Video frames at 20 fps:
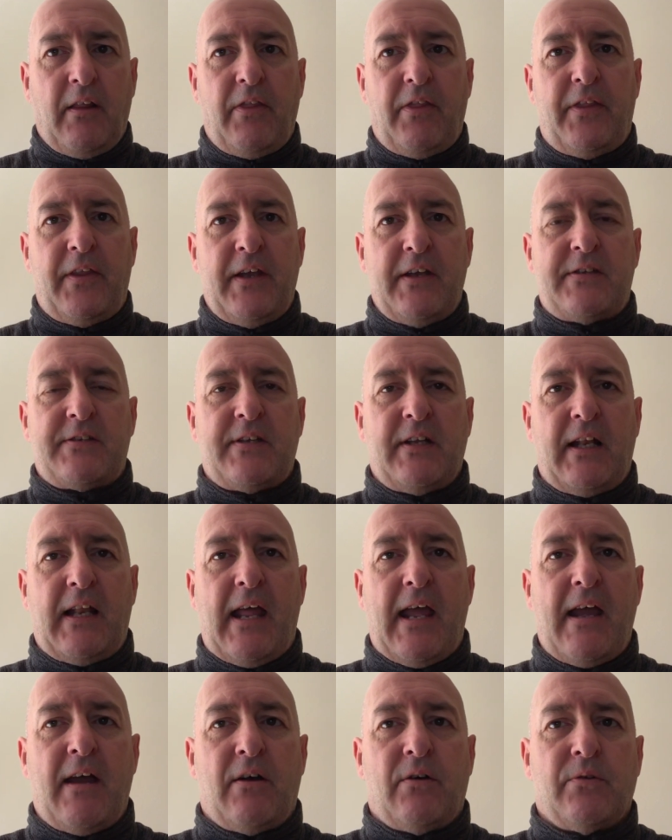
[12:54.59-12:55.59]
this
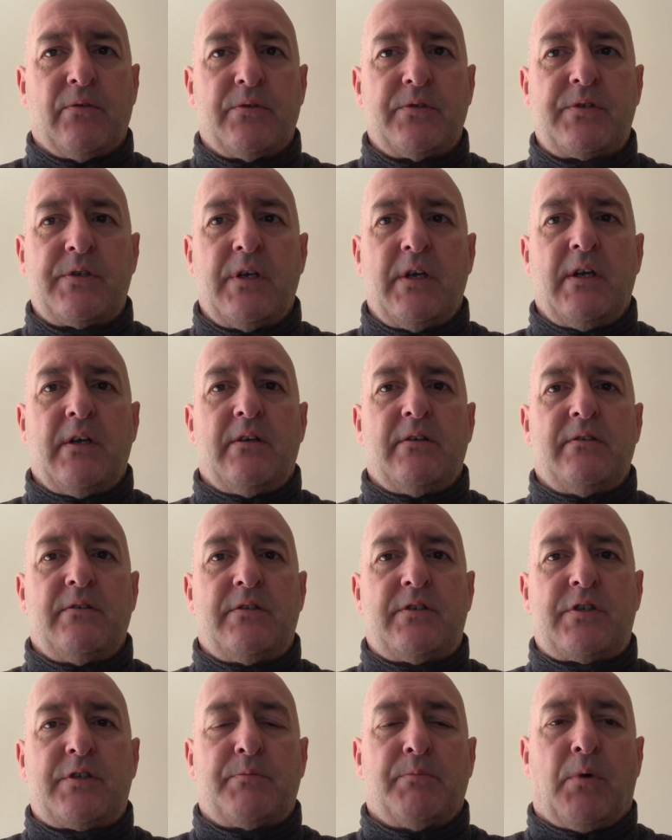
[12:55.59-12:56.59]
allows
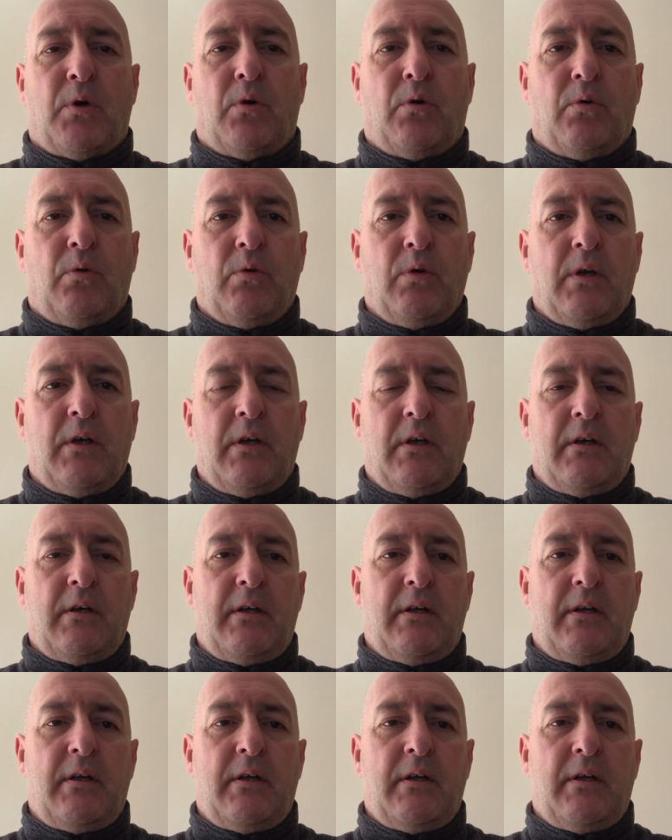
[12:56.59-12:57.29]
small